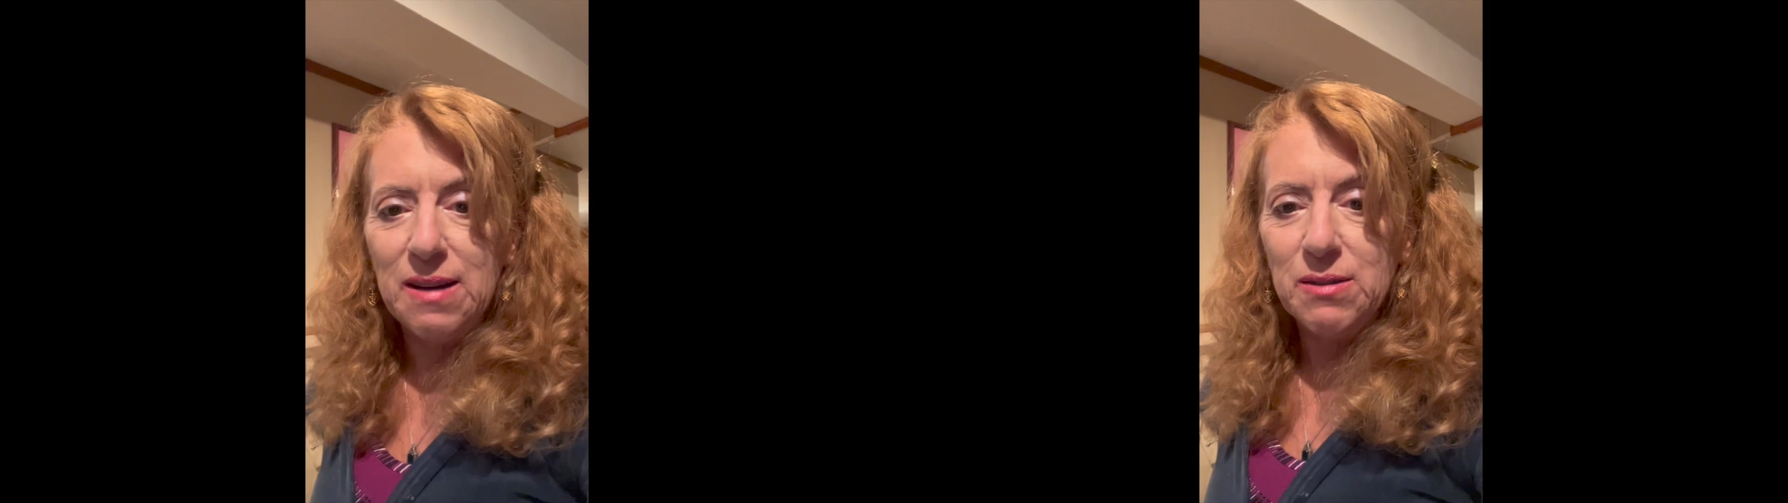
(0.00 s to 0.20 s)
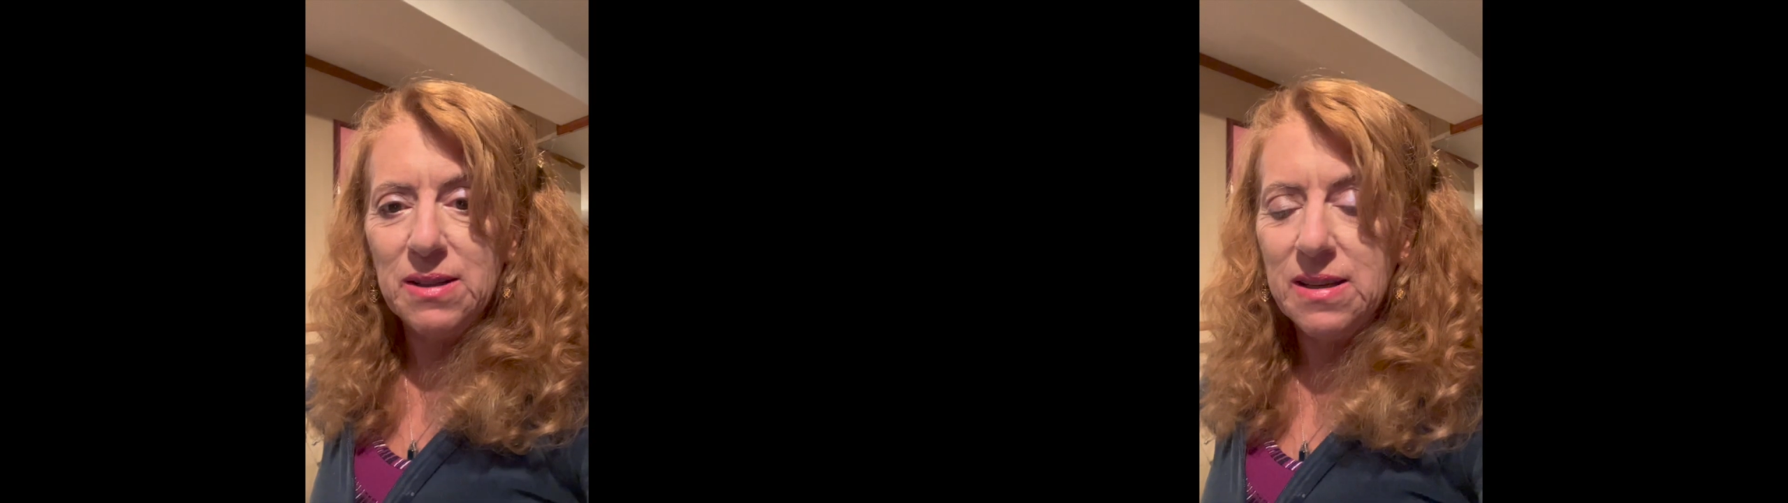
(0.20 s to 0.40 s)

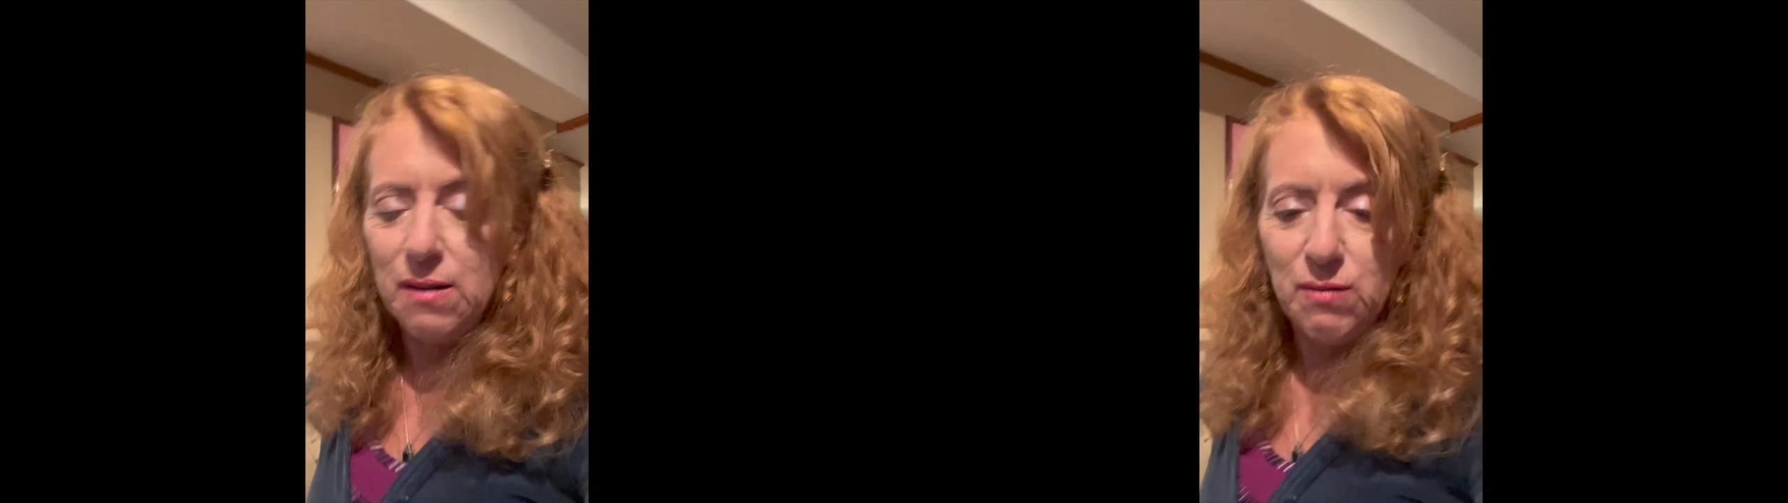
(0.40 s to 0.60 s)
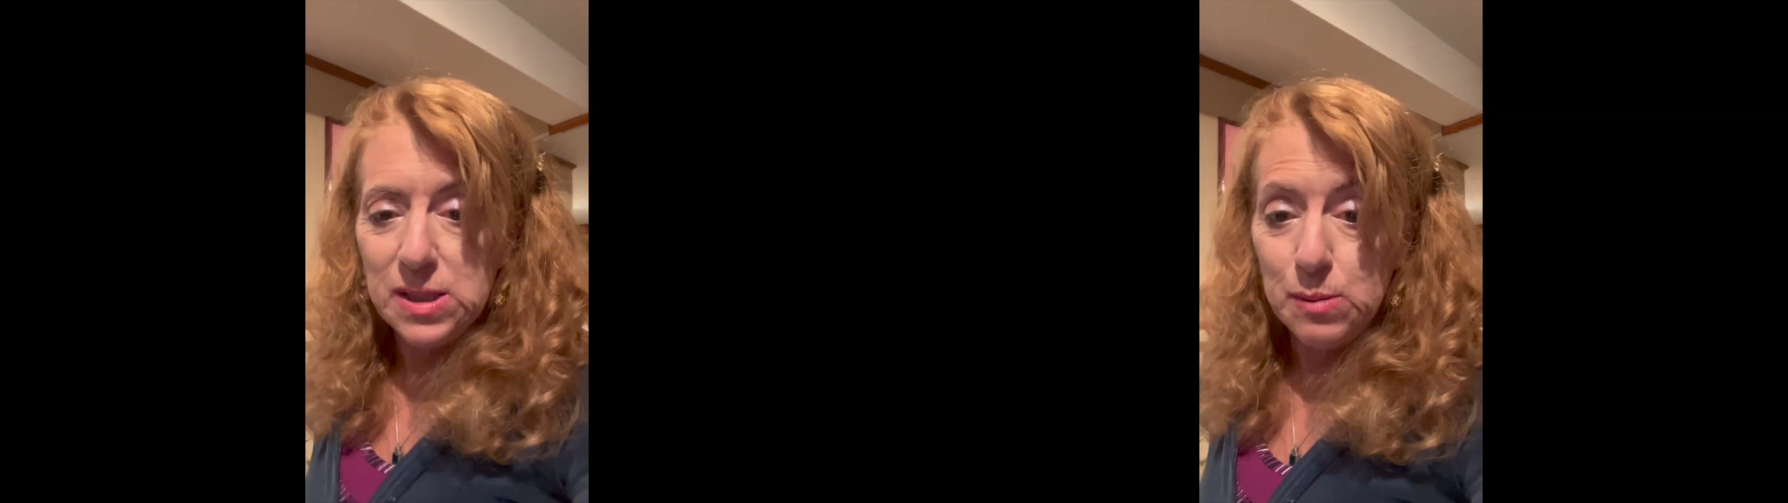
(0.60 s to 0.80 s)
would
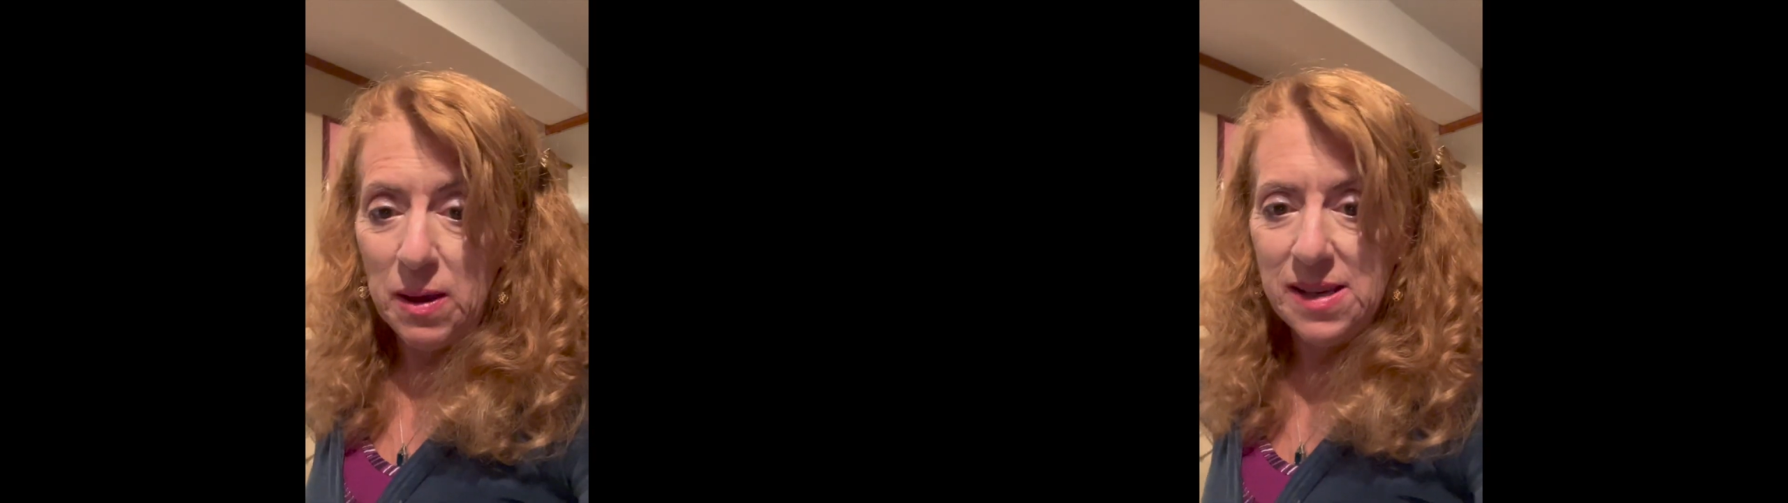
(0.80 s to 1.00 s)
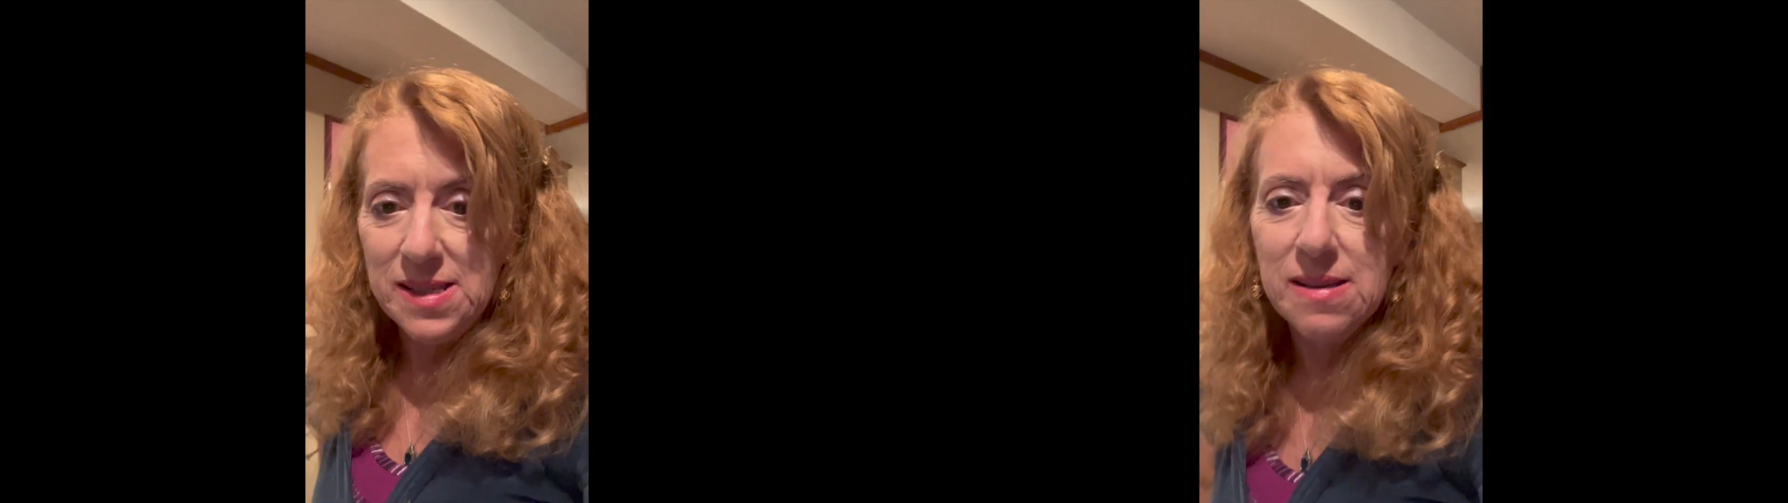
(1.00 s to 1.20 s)
give us
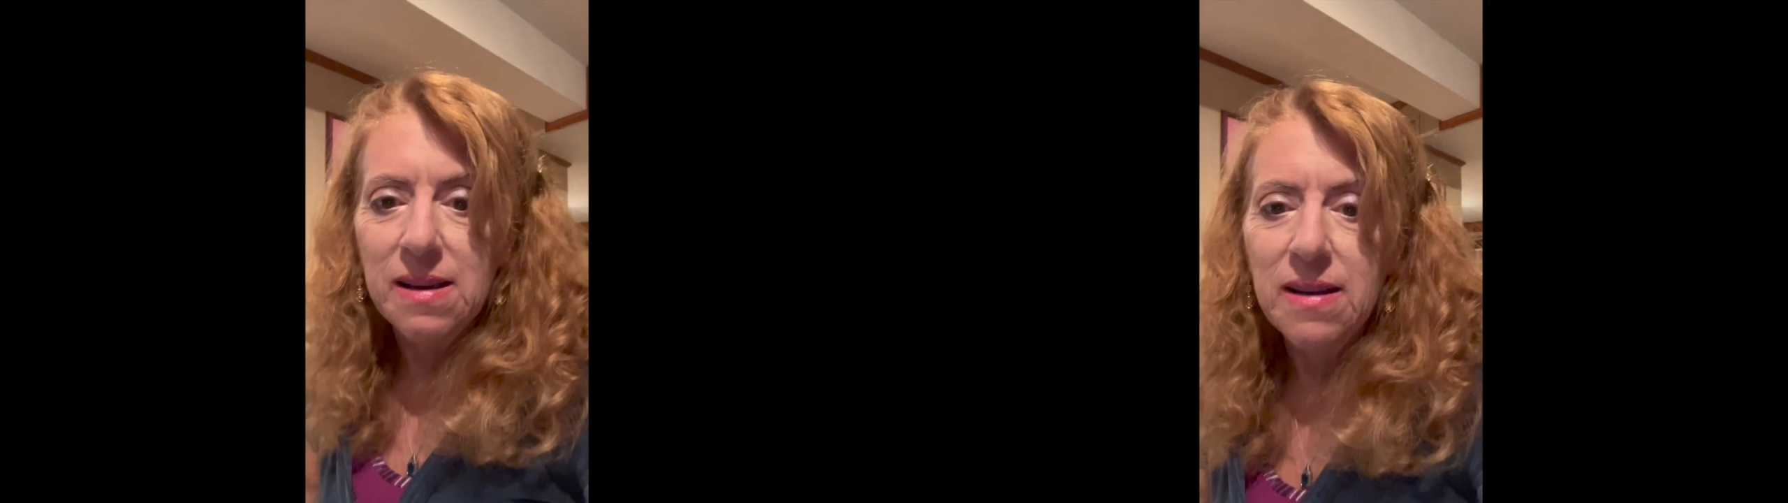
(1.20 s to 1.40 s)
space,